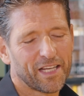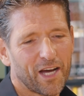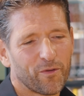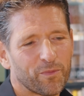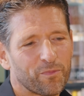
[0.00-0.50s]

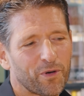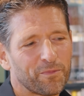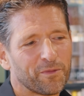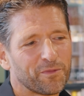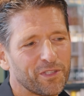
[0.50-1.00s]
Our
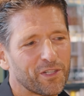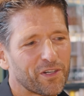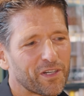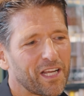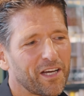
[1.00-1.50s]
problems in
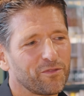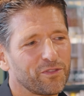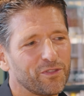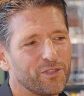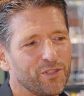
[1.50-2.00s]
our
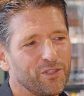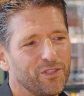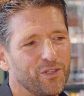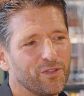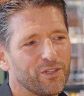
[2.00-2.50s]
lives
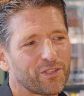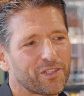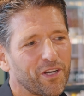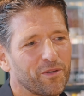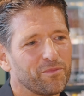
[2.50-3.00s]
do
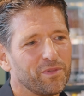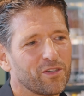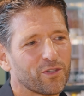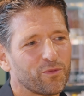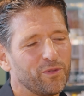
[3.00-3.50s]
not come
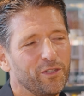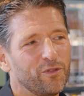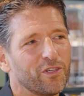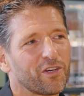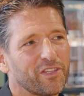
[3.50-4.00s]
because we
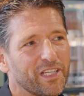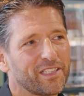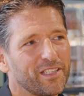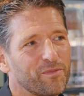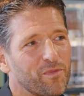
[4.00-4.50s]
do
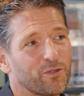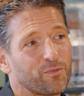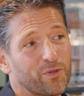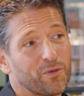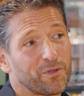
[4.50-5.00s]
nothing. The
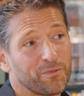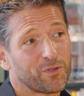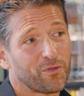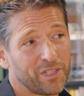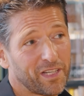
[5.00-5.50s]
most
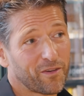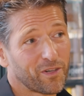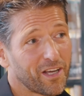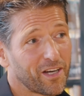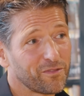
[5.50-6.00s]
problems in our
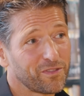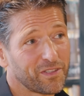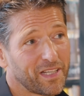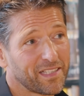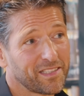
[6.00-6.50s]
lives
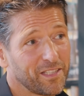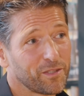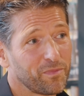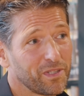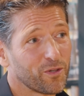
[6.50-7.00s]

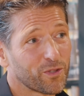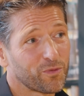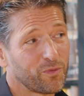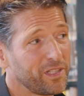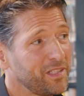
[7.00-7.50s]
exist
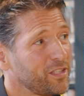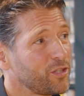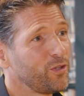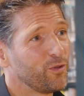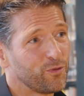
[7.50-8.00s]
because we
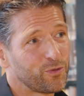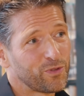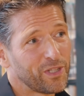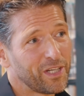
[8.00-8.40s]
choose